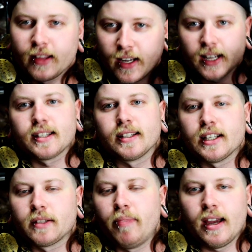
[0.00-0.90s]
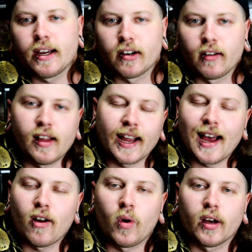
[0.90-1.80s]
then it gets this big, and you're like,
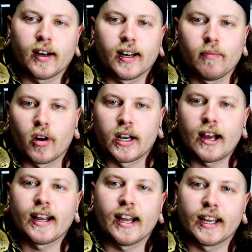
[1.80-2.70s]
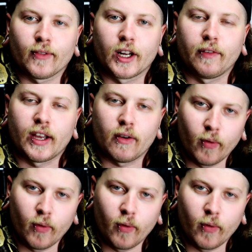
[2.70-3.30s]
I don't want it anymore, now I gotta get rid of it.